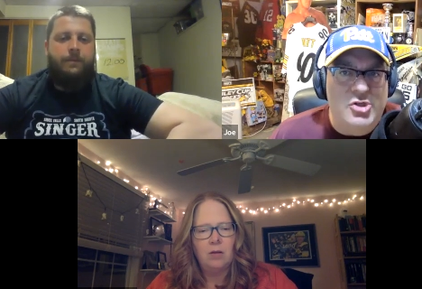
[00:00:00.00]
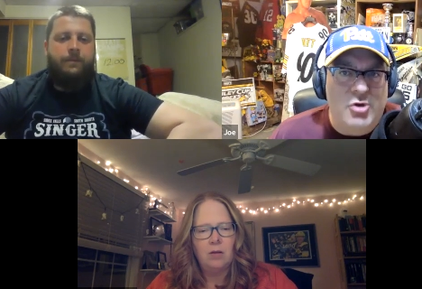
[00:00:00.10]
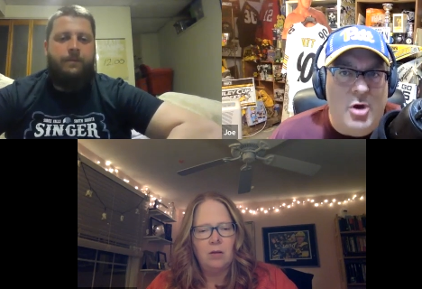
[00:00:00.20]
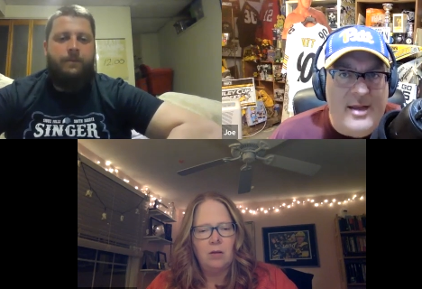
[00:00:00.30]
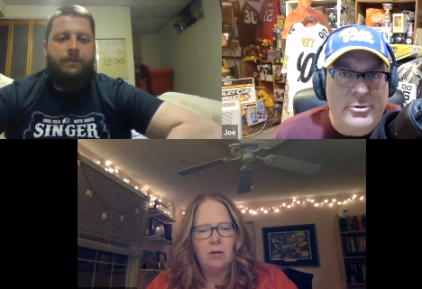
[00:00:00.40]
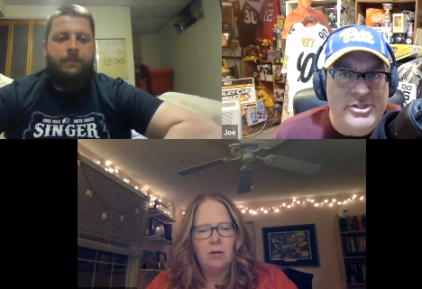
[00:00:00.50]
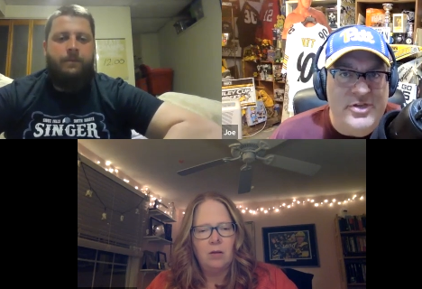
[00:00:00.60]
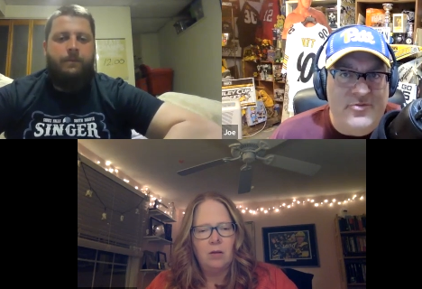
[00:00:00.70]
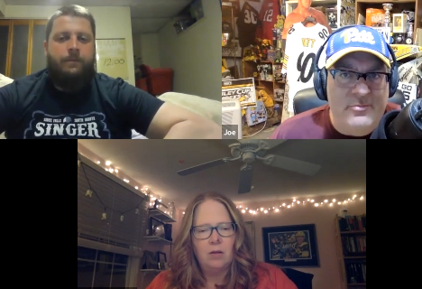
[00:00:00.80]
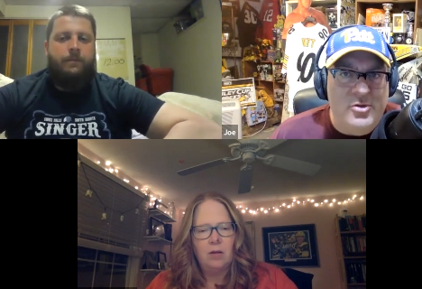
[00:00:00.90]
Speaker 1: to draw energy
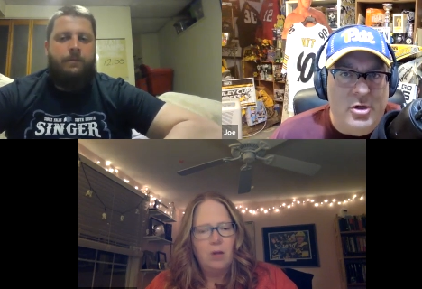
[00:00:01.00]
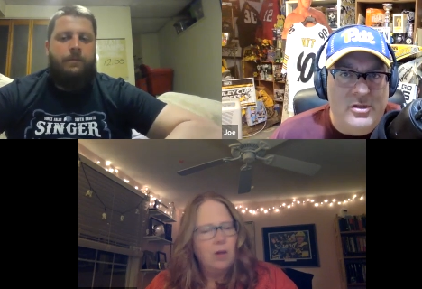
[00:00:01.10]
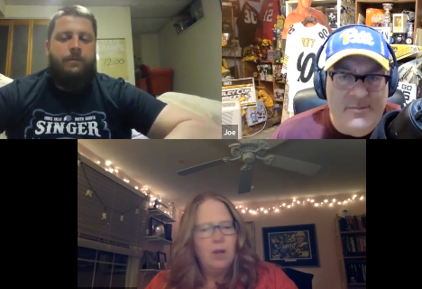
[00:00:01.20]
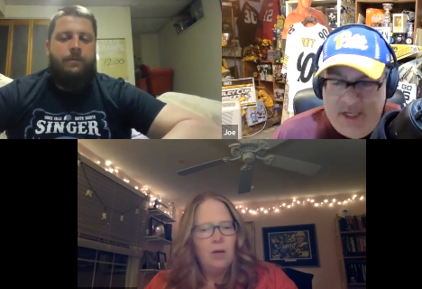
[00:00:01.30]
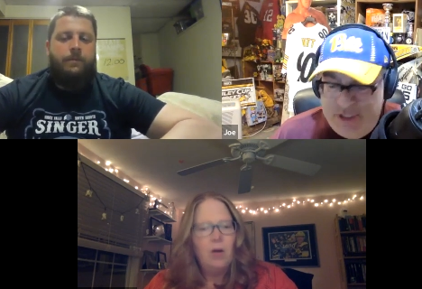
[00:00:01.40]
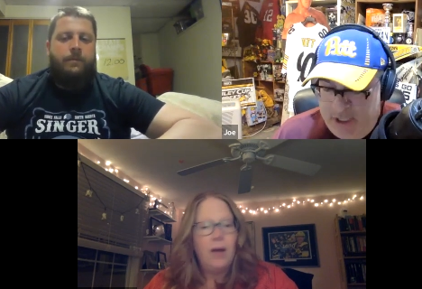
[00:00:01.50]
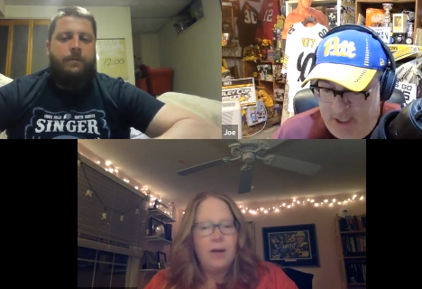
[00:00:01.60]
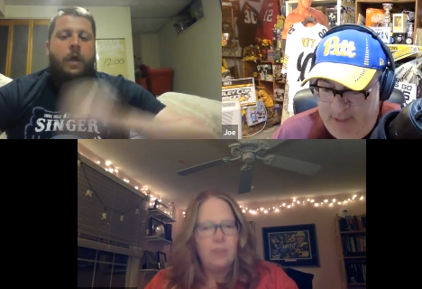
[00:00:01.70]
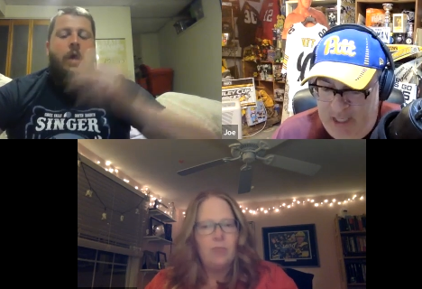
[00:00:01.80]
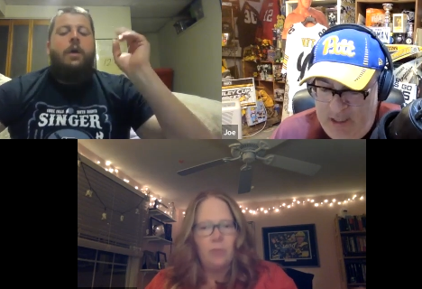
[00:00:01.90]
from the Dark Dimension. I
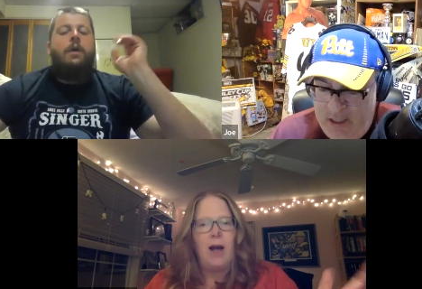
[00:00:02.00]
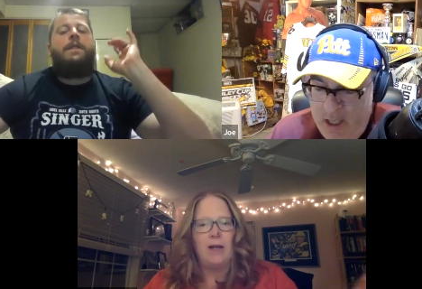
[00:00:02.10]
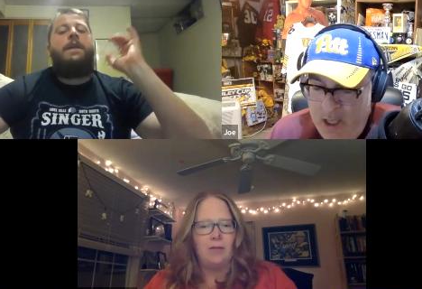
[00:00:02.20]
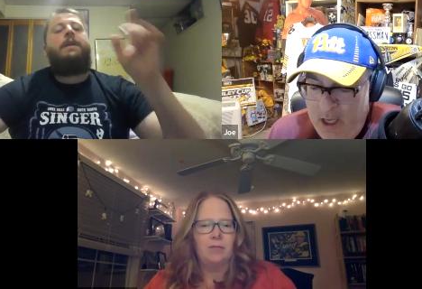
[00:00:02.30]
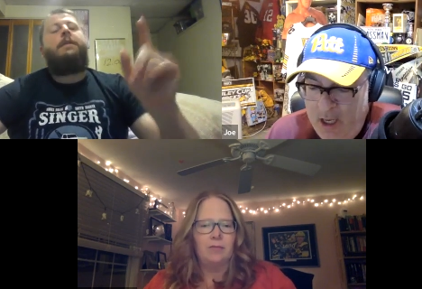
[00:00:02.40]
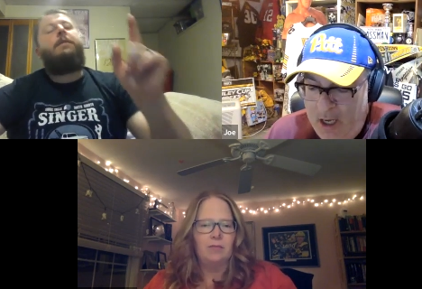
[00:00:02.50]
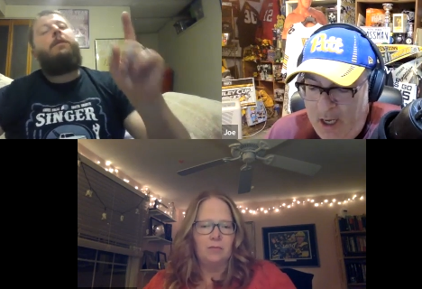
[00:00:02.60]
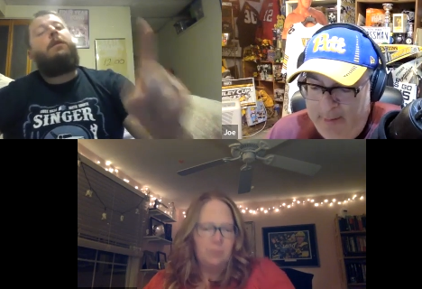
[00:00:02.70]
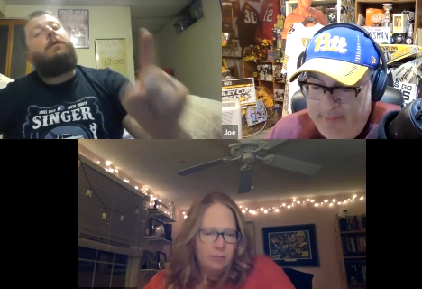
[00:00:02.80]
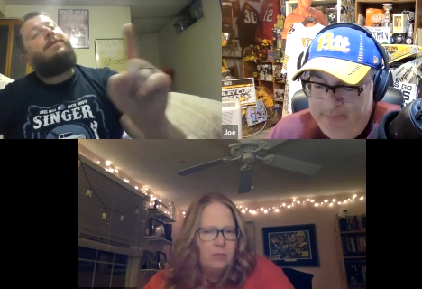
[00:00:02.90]
mean,
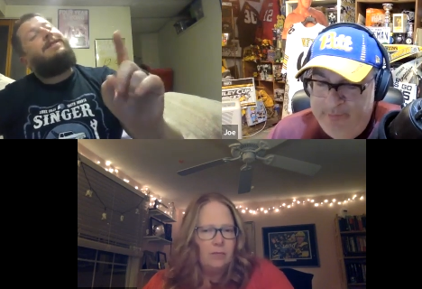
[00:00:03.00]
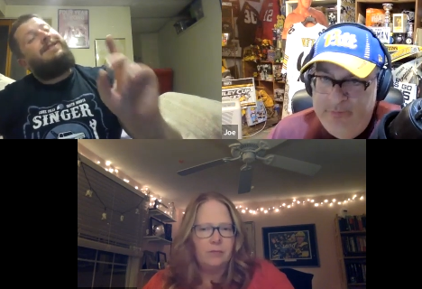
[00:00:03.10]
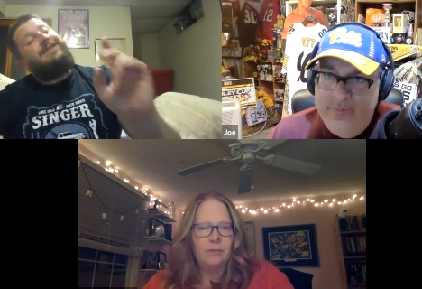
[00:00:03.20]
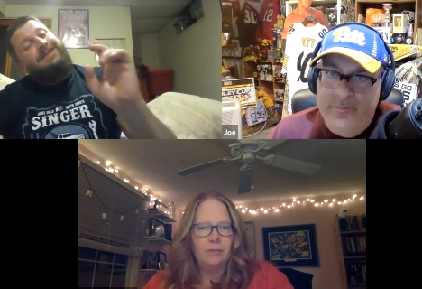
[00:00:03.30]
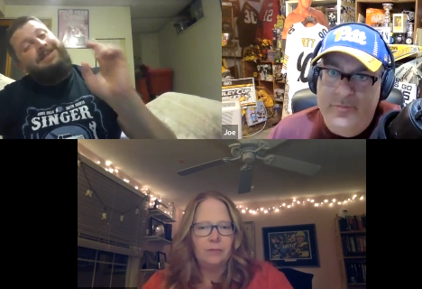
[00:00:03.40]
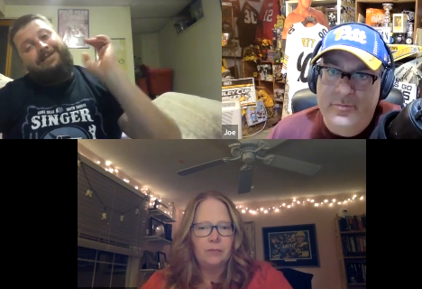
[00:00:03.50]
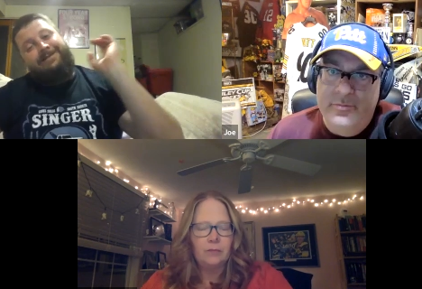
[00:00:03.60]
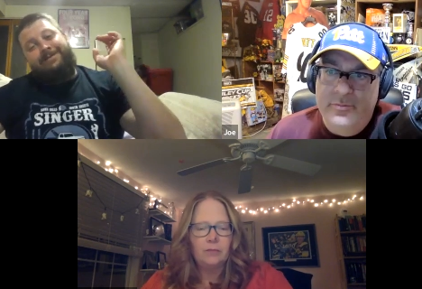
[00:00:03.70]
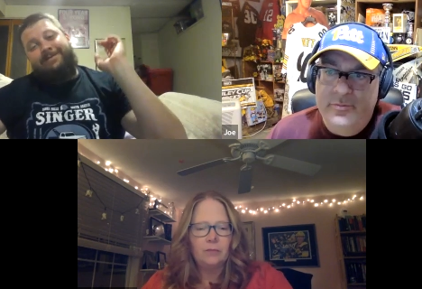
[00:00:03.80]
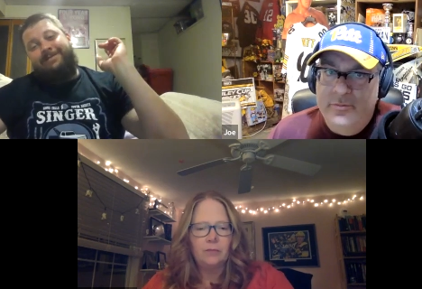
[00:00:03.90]
Speaker 2: they
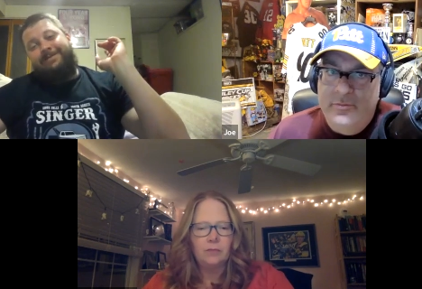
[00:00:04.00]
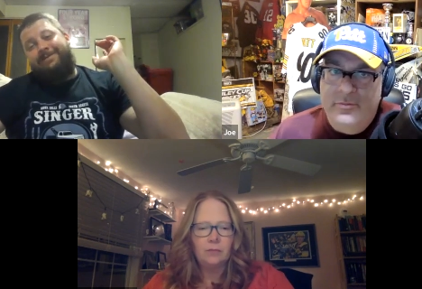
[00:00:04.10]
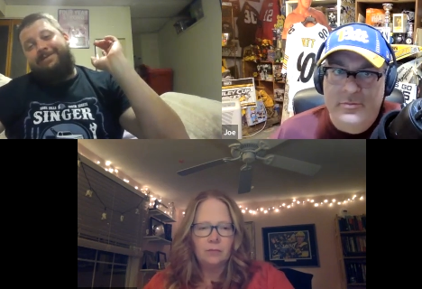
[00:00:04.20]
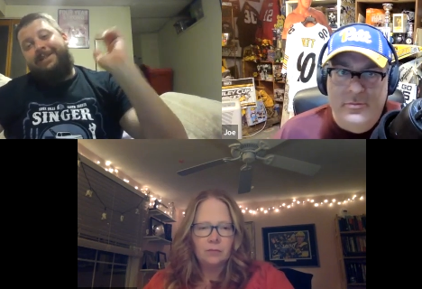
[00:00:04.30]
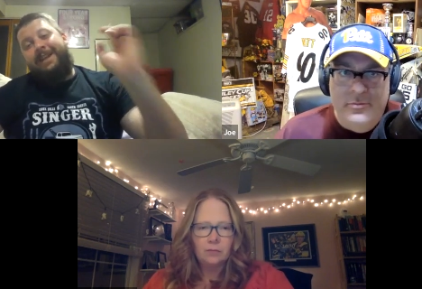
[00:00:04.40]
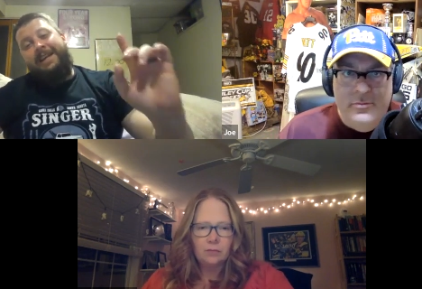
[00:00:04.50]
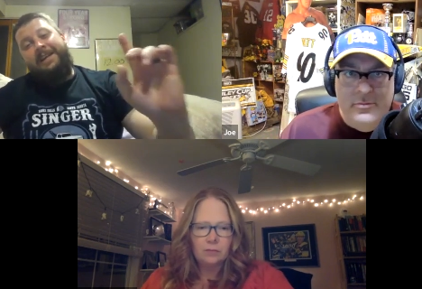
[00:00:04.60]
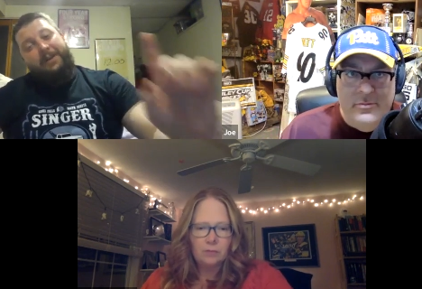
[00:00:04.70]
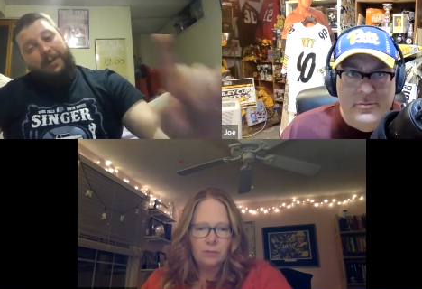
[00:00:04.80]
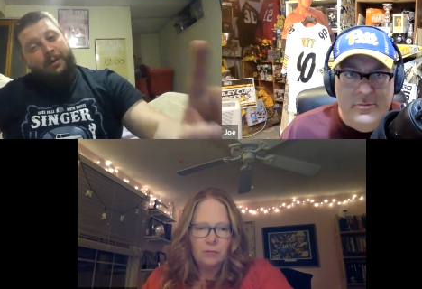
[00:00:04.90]

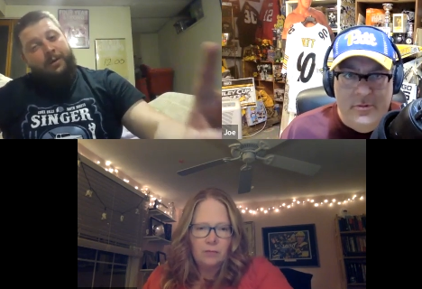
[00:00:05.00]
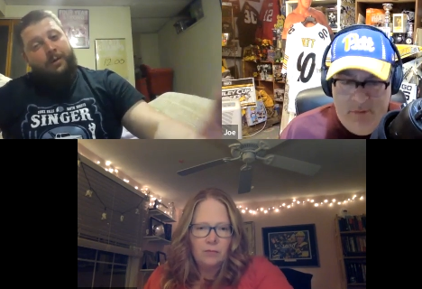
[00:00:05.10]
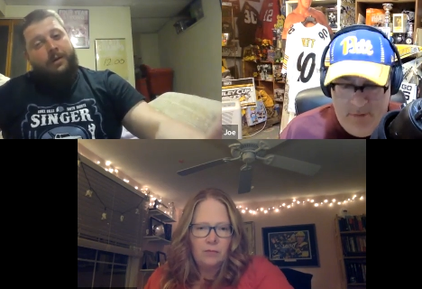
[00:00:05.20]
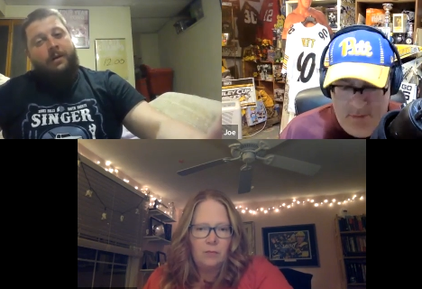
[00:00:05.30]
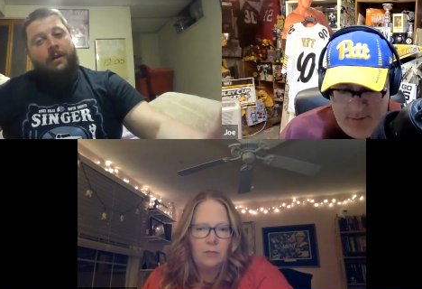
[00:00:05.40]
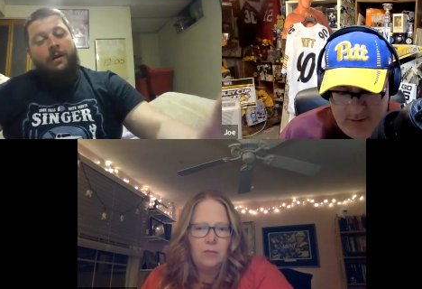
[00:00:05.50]
do,